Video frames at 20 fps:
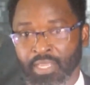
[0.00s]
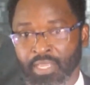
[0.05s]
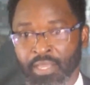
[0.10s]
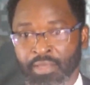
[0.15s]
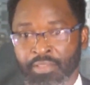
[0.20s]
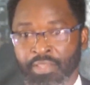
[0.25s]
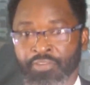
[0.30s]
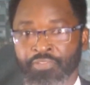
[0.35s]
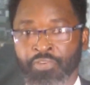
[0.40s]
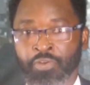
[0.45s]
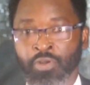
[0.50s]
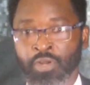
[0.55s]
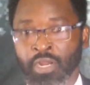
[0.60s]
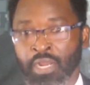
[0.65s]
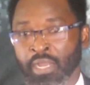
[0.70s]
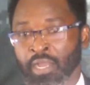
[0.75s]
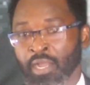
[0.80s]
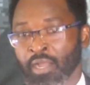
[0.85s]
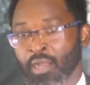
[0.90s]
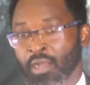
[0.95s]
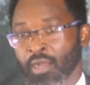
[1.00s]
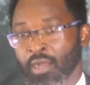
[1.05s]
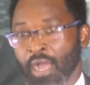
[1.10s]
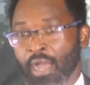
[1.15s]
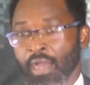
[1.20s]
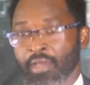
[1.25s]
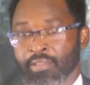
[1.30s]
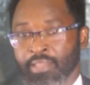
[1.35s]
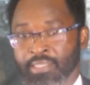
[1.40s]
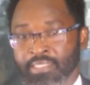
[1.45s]
therefore
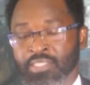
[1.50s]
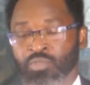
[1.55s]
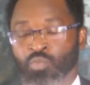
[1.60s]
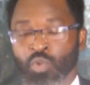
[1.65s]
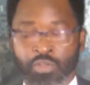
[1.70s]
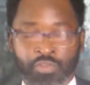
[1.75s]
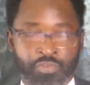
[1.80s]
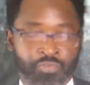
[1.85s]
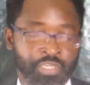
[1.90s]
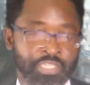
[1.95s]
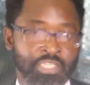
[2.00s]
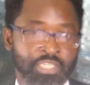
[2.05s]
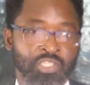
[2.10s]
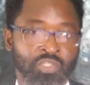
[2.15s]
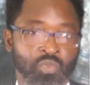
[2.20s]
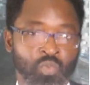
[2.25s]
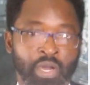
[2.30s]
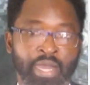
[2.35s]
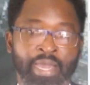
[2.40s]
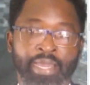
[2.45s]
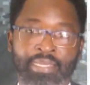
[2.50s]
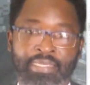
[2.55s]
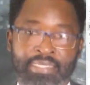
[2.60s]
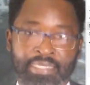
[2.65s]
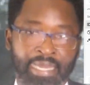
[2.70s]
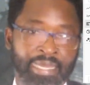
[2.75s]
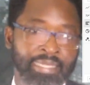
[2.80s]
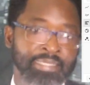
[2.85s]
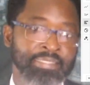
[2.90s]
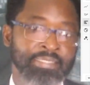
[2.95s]
this is one of the reasons why I
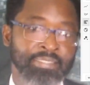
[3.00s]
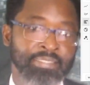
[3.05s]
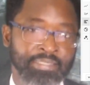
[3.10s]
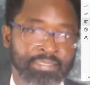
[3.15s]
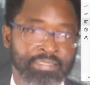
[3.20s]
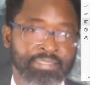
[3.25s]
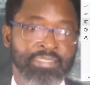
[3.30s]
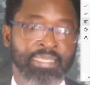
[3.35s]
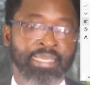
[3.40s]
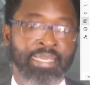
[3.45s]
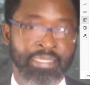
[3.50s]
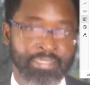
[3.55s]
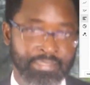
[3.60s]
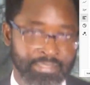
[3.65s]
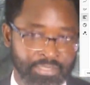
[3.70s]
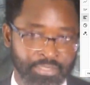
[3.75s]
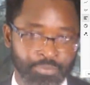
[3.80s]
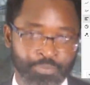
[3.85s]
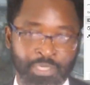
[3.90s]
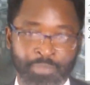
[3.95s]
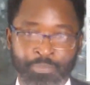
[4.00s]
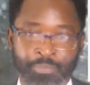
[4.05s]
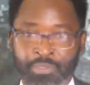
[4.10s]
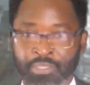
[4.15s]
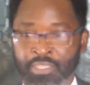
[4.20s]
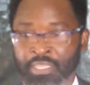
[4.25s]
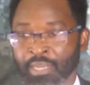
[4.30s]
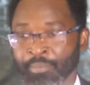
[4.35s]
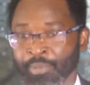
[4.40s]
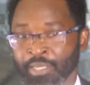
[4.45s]
tend to say to people
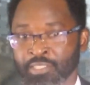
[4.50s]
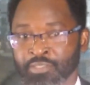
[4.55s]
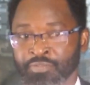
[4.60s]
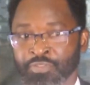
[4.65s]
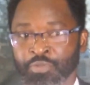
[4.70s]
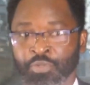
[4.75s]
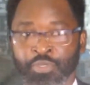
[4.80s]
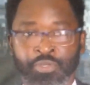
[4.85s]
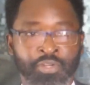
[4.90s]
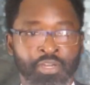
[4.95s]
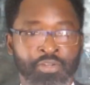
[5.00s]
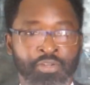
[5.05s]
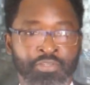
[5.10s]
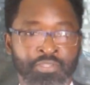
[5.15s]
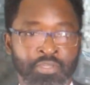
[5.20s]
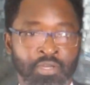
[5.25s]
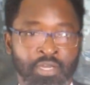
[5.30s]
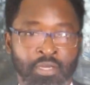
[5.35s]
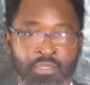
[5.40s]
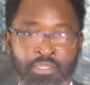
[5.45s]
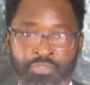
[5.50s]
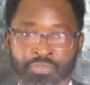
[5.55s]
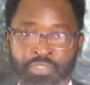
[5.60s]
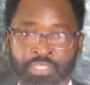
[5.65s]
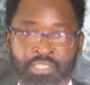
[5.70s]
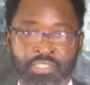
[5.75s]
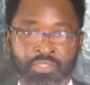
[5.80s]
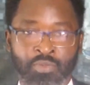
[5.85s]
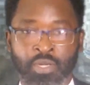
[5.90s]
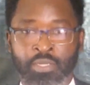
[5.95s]
that I'm interviewing around on the street
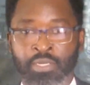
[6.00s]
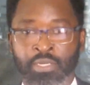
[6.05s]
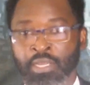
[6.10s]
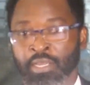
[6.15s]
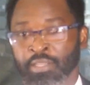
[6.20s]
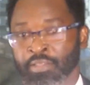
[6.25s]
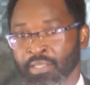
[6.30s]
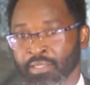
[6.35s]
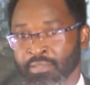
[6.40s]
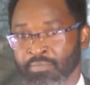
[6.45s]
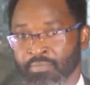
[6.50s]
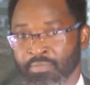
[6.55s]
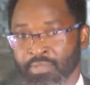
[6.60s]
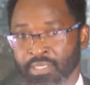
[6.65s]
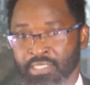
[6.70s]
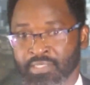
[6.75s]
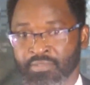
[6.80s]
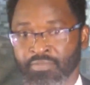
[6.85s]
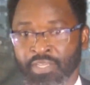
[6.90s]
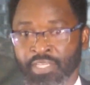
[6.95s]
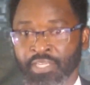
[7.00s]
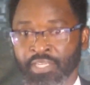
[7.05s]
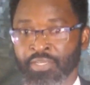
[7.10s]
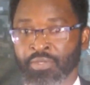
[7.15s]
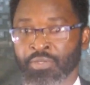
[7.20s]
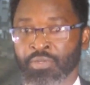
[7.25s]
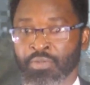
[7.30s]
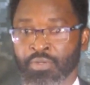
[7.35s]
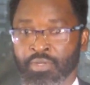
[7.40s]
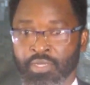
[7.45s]
and so on, that this
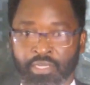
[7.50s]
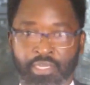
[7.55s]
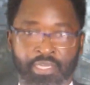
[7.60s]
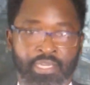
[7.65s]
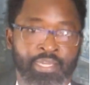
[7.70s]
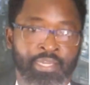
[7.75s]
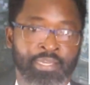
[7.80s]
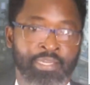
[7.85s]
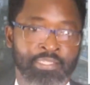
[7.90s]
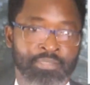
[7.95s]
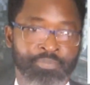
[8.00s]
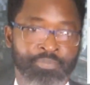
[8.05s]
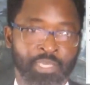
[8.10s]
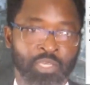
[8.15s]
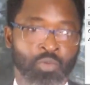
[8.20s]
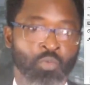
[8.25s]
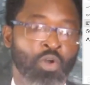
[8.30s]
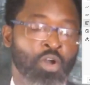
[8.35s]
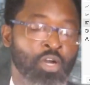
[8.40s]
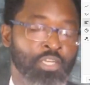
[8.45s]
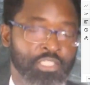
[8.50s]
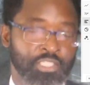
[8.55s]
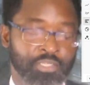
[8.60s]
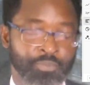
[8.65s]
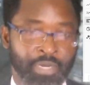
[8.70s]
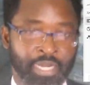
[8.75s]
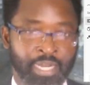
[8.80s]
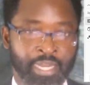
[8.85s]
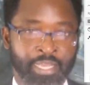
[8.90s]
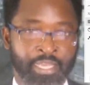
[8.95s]
video is being watched
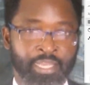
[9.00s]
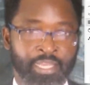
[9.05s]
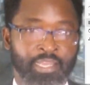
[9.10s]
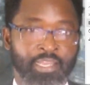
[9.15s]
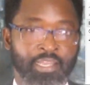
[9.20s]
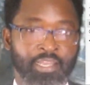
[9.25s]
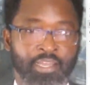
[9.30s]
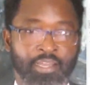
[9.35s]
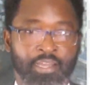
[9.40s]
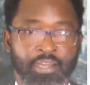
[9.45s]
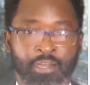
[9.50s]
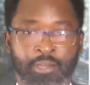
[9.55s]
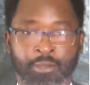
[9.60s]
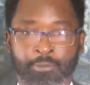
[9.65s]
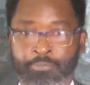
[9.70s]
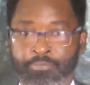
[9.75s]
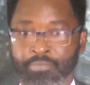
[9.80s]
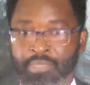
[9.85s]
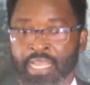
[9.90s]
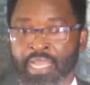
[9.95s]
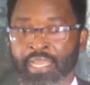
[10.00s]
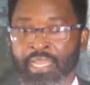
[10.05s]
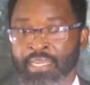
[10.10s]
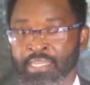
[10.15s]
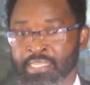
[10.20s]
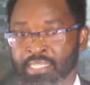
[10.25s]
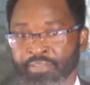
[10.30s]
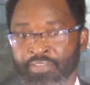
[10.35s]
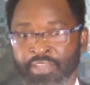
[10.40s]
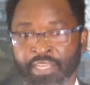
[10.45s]
by
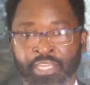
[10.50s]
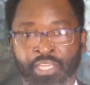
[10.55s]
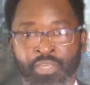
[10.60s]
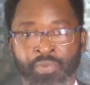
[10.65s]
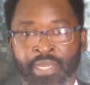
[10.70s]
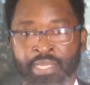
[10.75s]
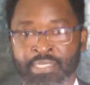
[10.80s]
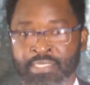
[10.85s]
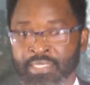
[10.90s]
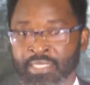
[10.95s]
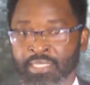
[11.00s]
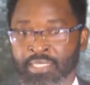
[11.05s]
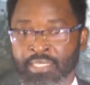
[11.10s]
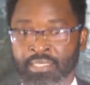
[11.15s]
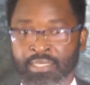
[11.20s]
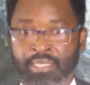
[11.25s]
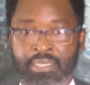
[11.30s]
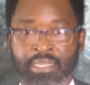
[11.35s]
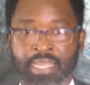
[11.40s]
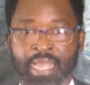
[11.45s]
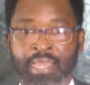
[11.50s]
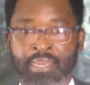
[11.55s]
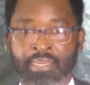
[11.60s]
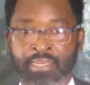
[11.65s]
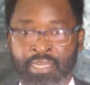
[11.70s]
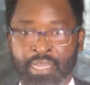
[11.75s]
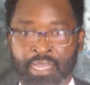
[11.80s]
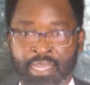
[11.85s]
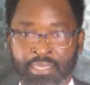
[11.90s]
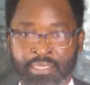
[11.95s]
Guyanese living in the US and in
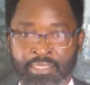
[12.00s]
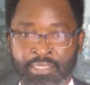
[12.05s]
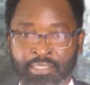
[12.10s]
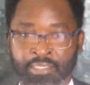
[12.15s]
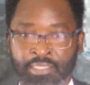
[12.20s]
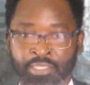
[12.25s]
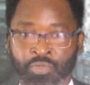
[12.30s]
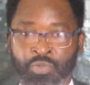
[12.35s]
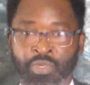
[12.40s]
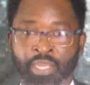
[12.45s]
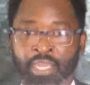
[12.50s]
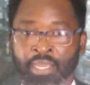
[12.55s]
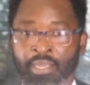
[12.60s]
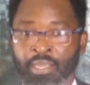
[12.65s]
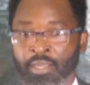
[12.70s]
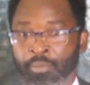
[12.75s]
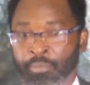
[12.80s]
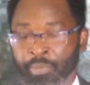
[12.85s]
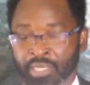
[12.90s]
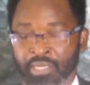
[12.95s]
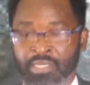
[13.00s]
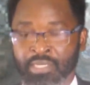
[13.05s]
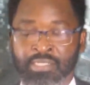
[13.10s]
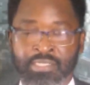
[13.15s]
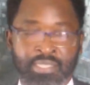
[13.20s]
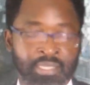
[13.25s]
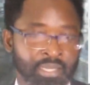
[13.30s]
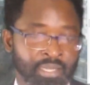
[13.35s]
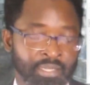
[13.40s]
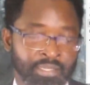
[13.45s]
Canada and in the UK, because
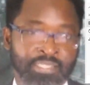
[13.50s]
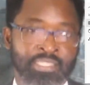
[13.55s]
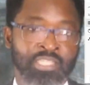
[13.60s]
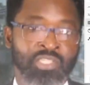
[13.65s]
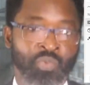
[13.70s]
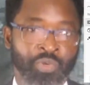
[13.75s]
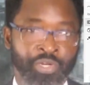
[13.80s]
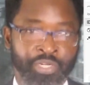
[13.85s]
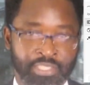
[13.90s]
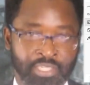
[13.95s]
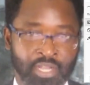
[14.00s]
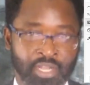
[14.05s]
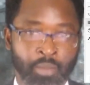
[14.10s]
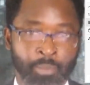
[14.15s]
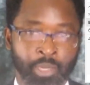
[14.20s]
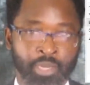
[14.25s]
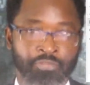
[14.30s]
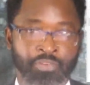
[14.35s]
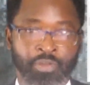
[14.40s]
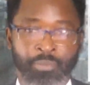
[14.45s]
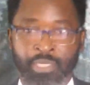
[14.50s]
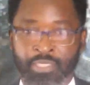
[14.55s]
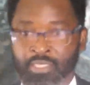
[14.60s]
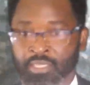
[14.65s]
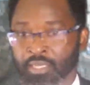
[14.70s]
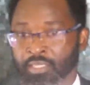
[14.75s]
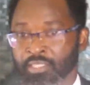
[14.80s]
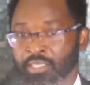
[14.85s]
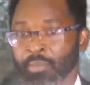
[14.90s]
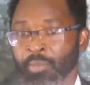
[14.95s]
this is where it's coming from.
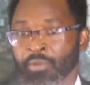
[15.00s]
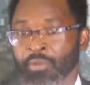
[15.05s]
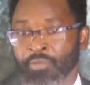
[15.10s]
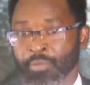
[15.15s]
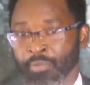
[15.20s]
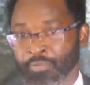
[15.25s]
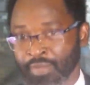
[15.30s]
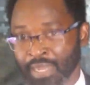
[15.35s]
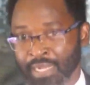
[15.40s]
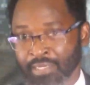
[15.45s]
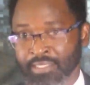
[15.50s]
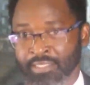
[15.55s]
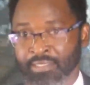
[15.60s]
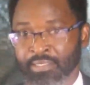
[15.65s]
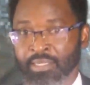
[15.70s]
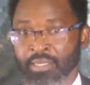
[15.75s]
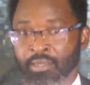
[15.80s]
It's coming from the fact that